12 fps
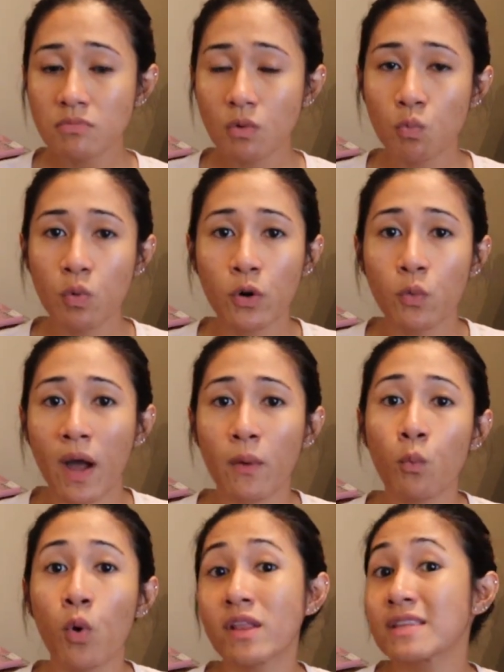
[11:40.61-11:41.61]
What do I
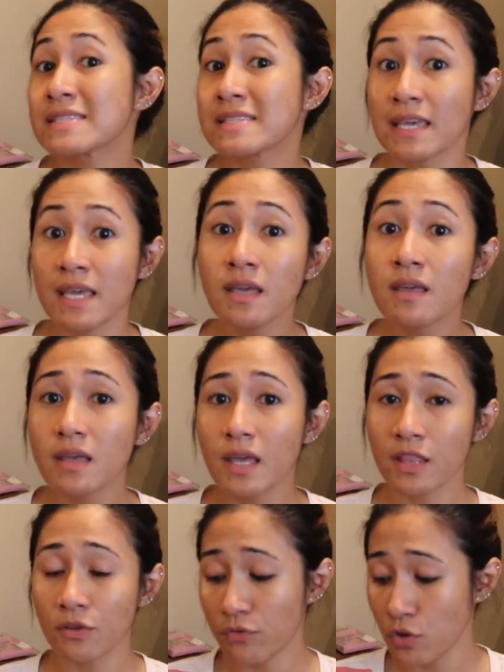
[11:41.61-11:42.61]
want to see
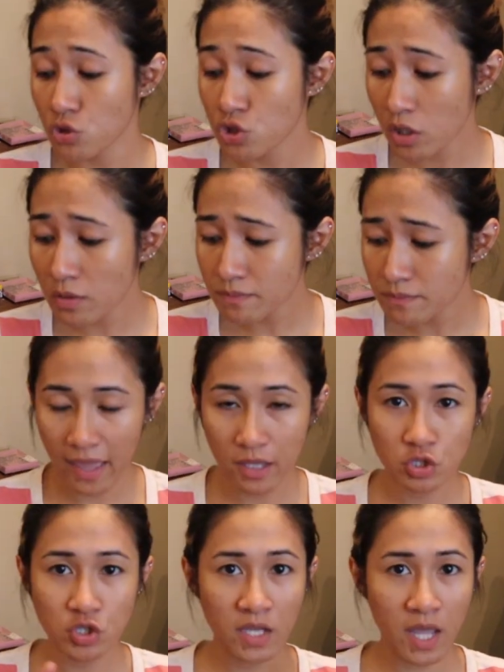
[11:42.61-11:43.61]
in the future?
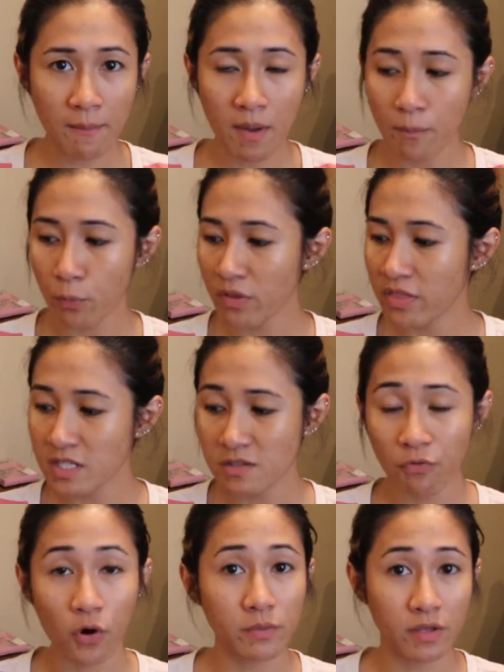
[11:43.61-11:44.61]
And she came up with this
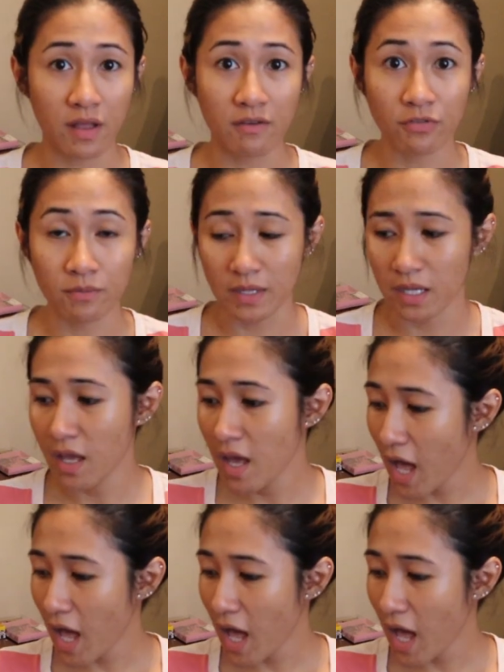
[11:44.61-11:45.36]
formula for me.